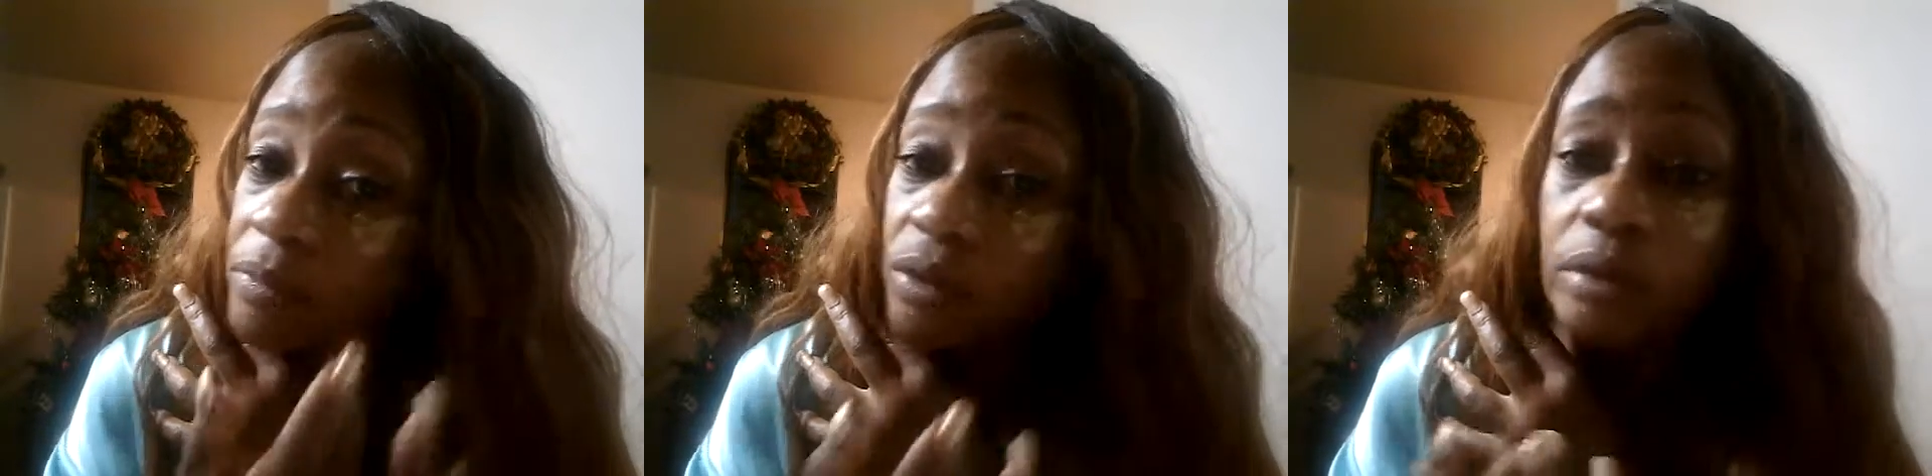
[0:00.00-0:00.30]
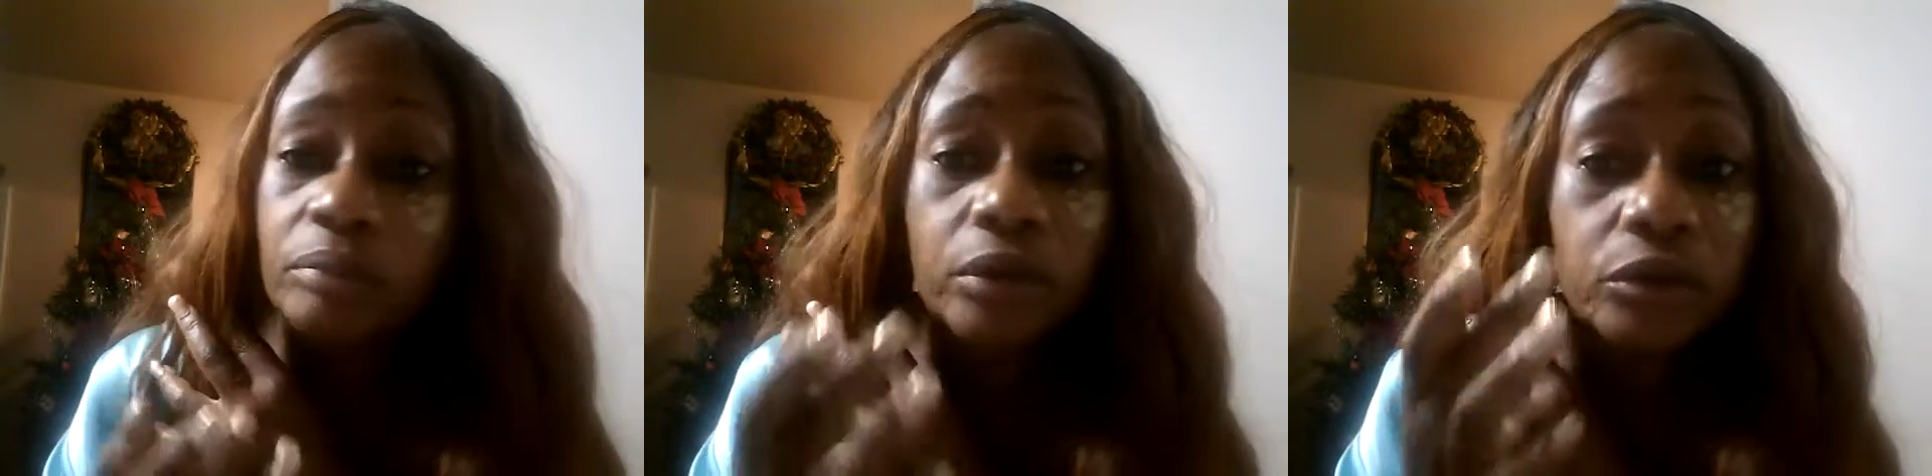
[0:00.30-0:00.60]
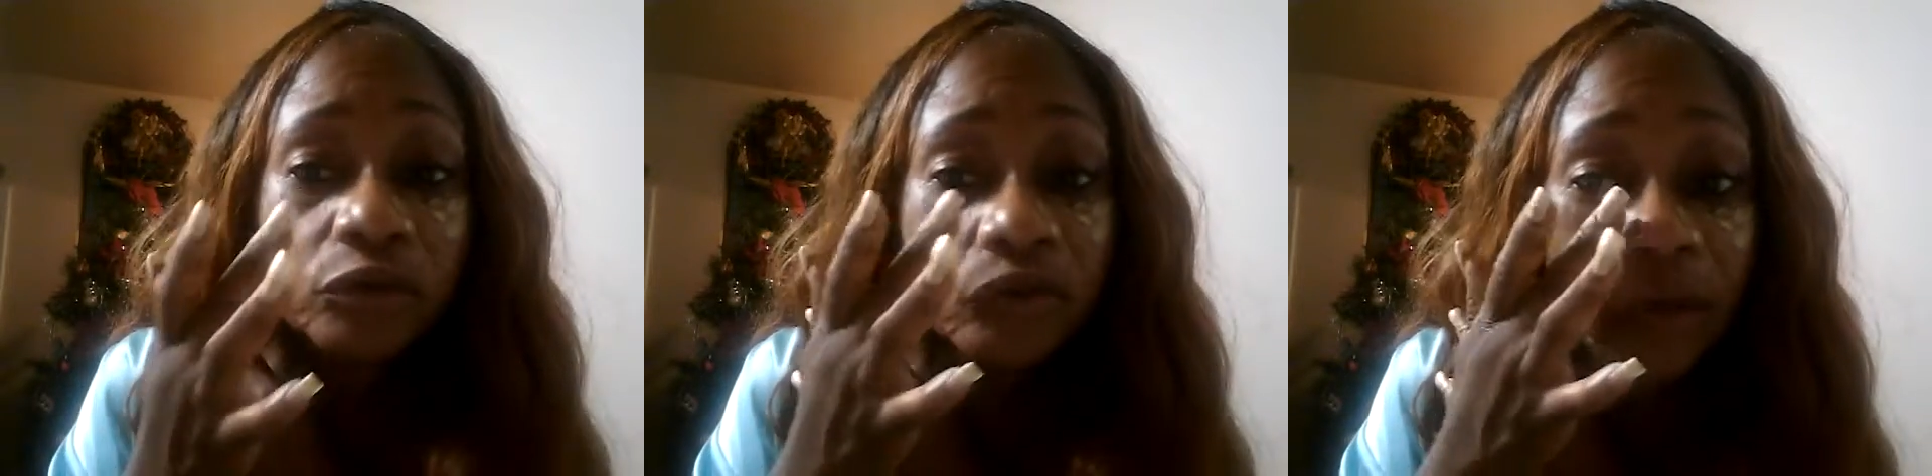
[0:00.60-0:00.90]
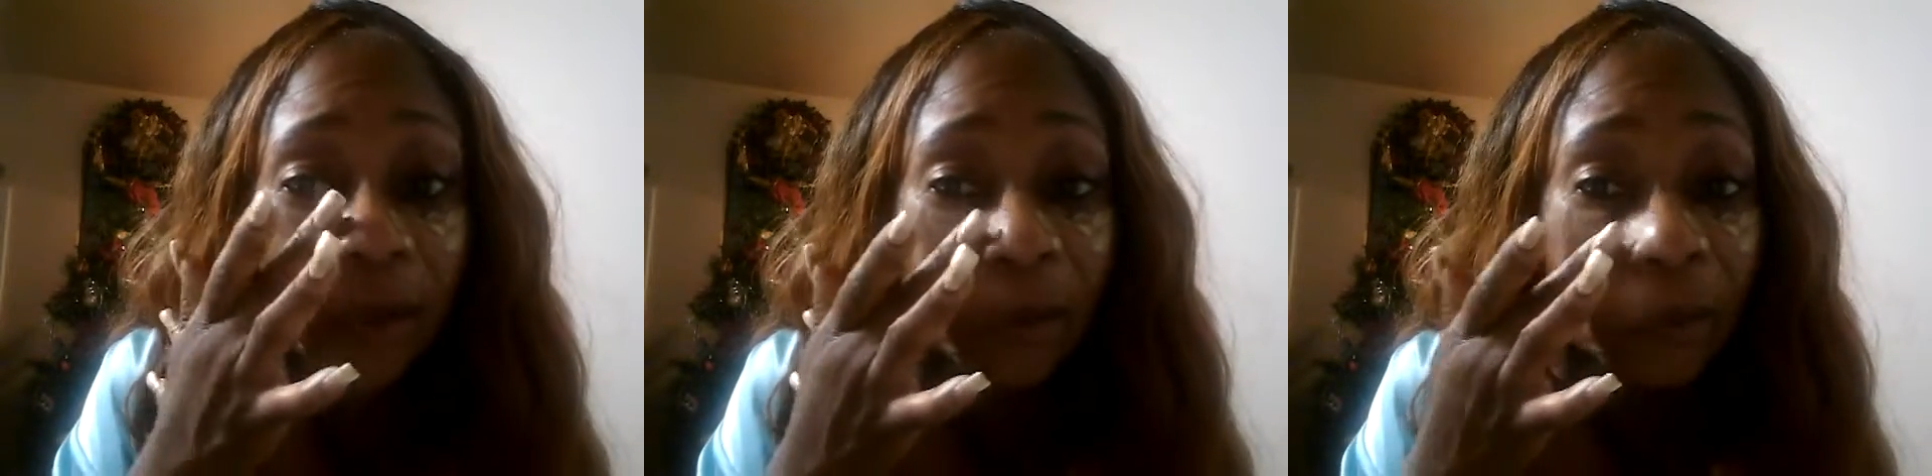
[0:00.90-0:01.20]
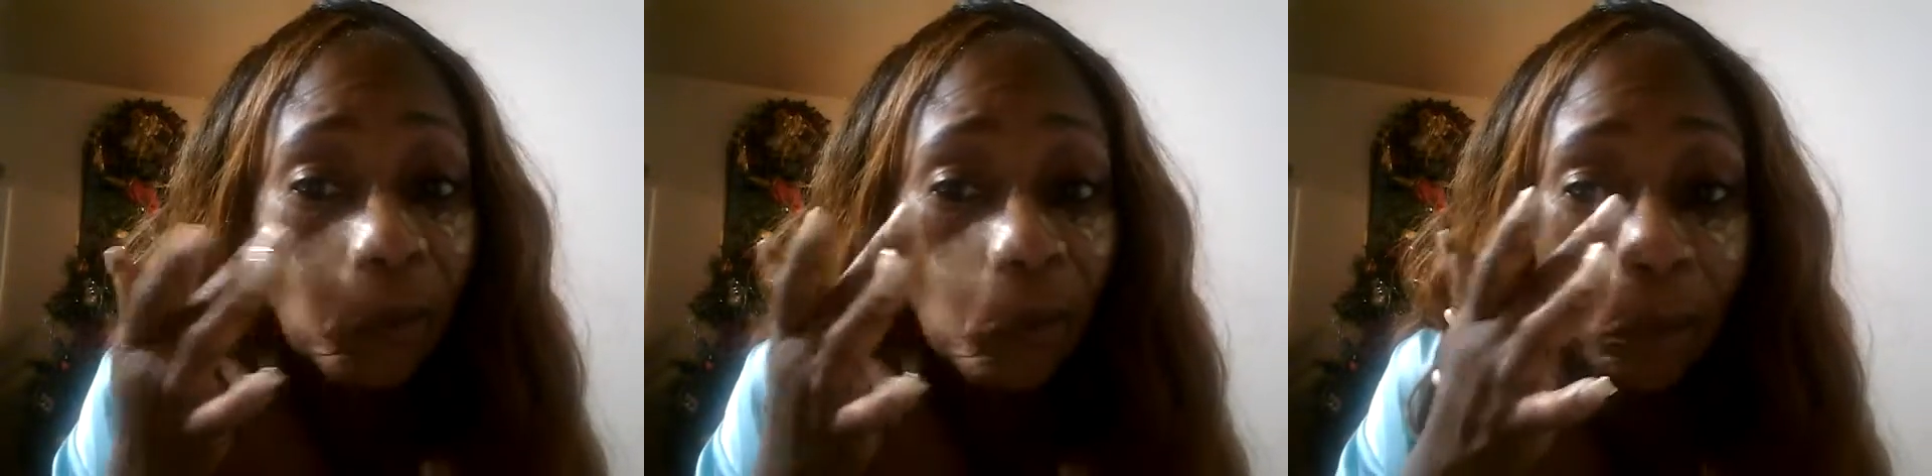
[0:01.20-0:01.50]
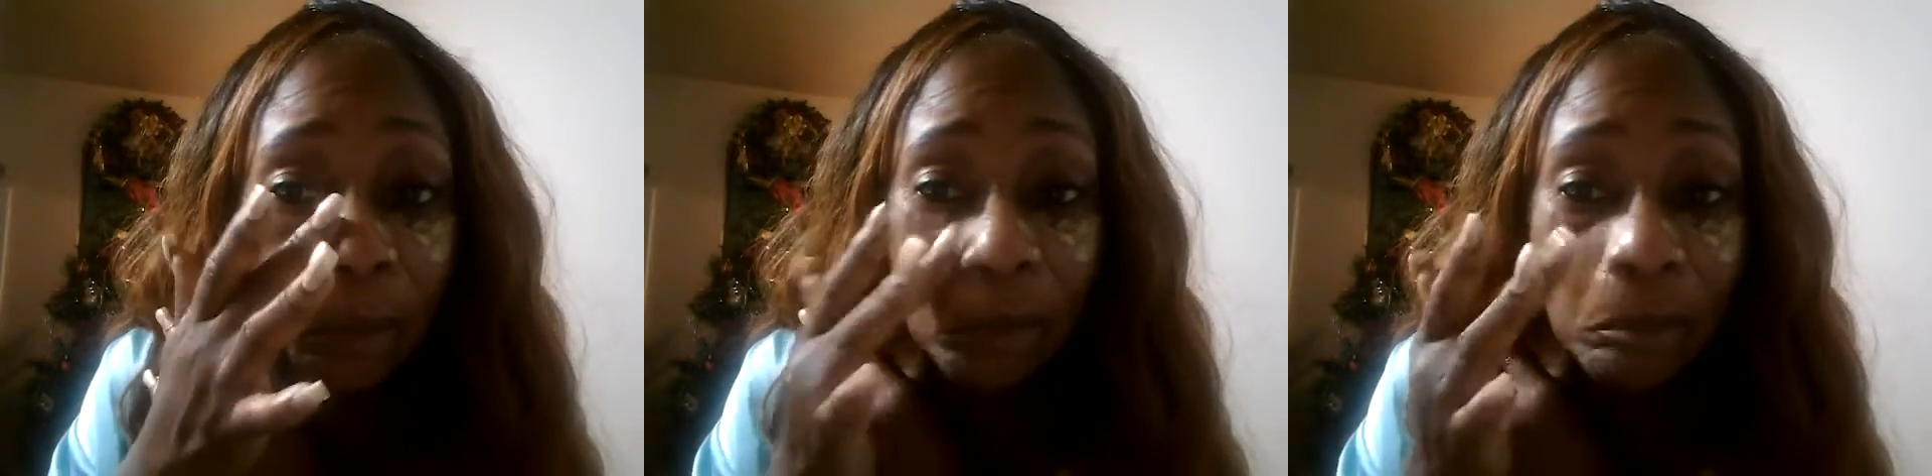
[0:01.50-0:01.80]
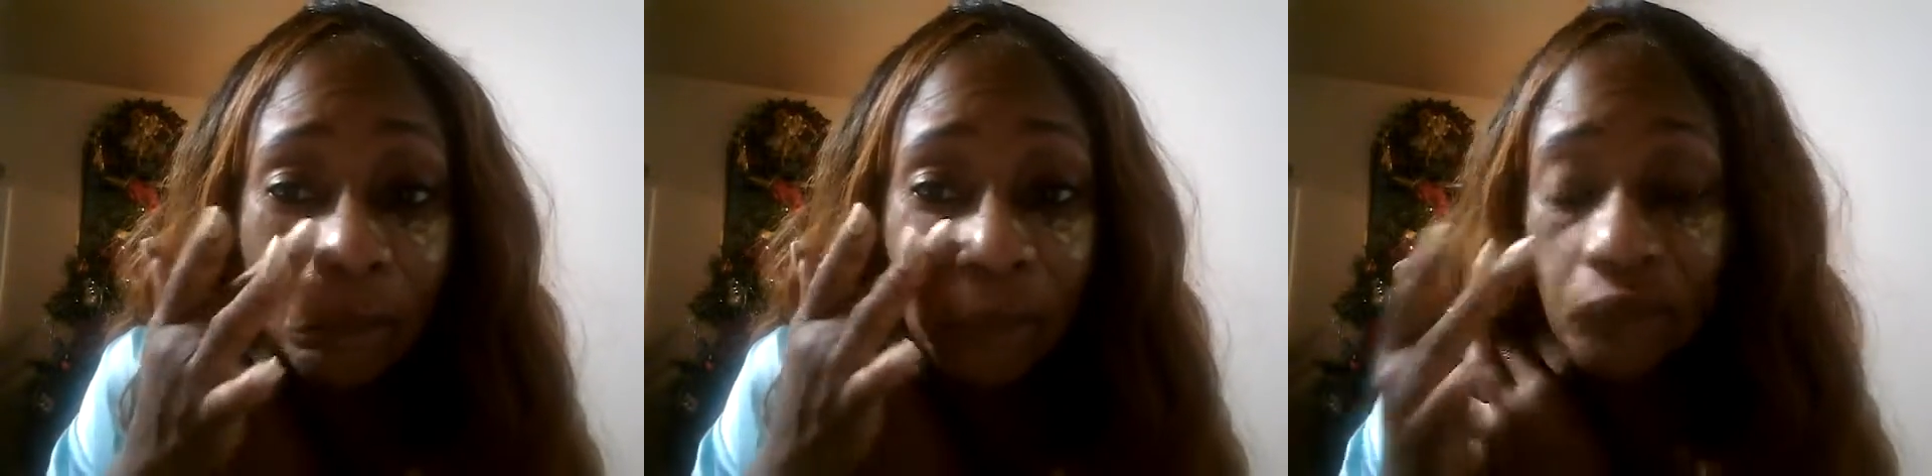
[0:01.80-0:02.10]
you can burn your skin.
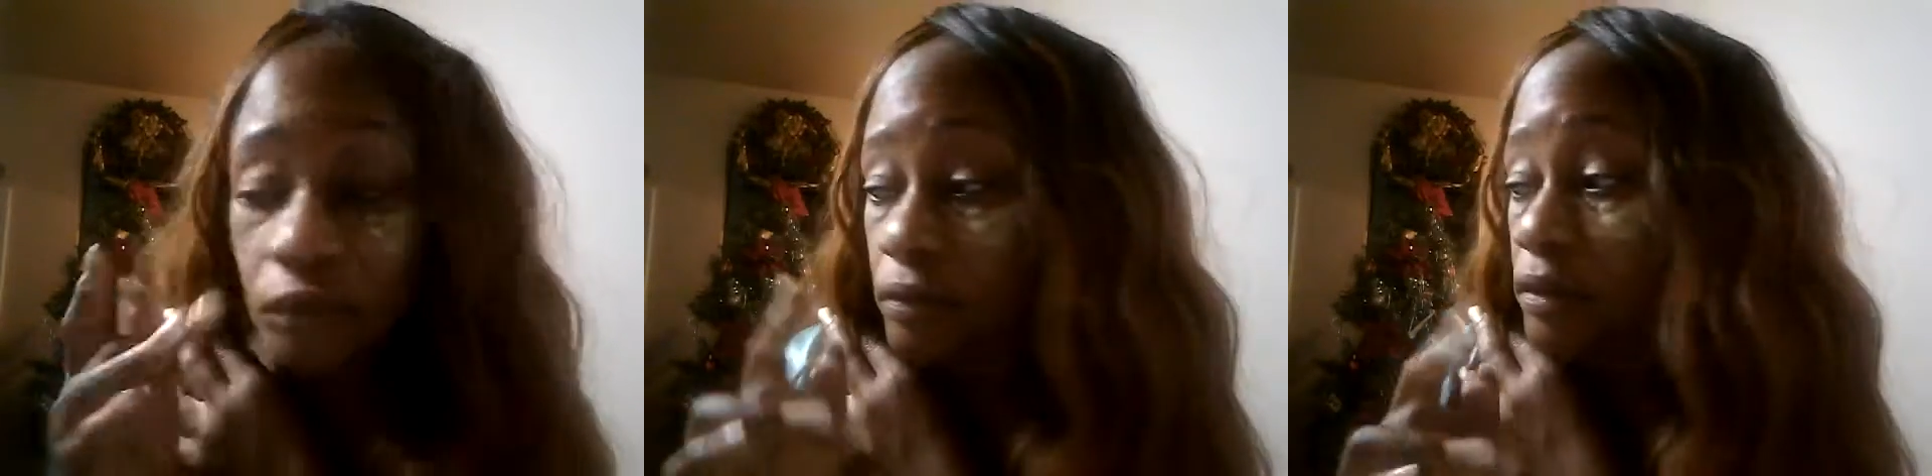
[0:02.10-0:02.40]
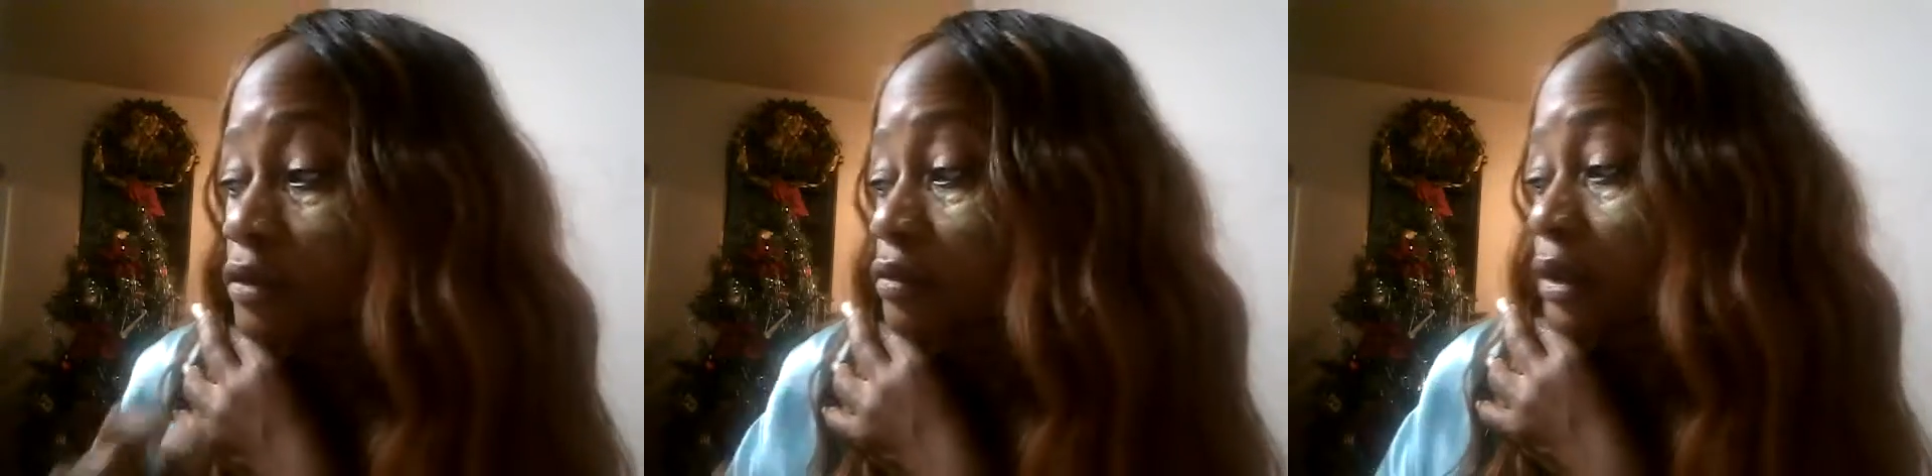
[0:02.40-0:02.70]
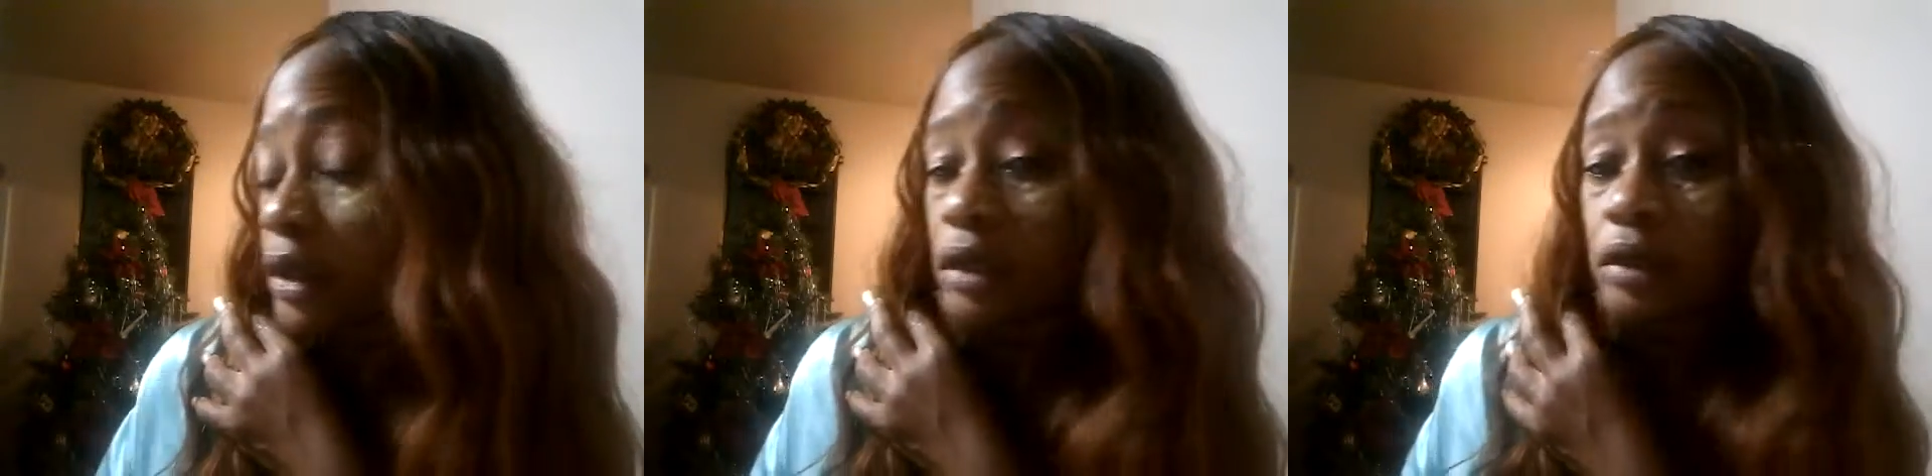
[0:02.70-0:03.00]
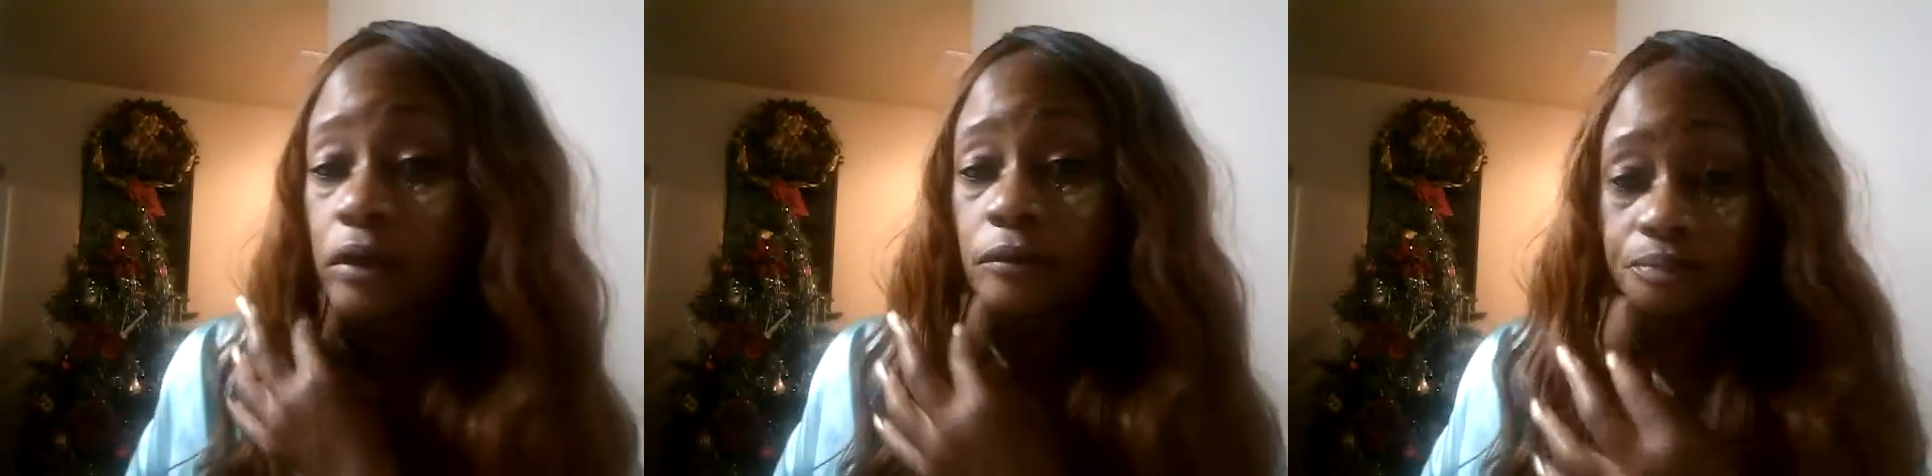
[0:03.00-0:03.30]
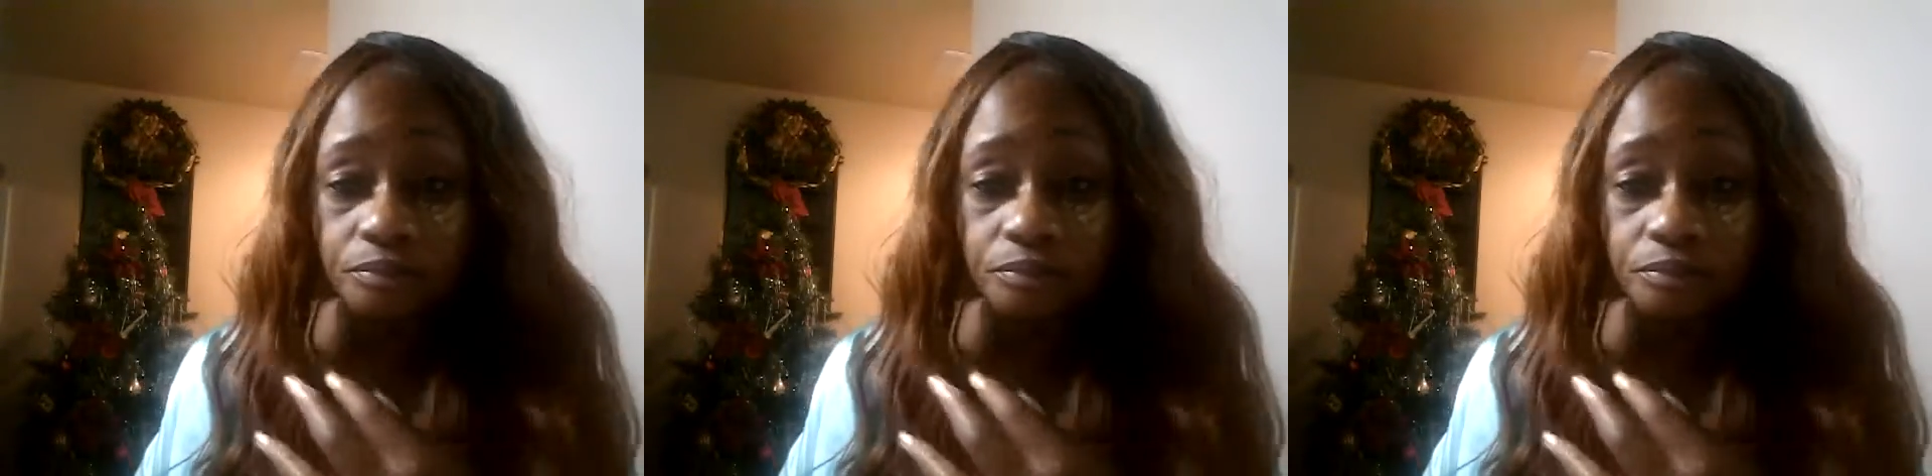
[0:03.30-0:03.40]
So this right here,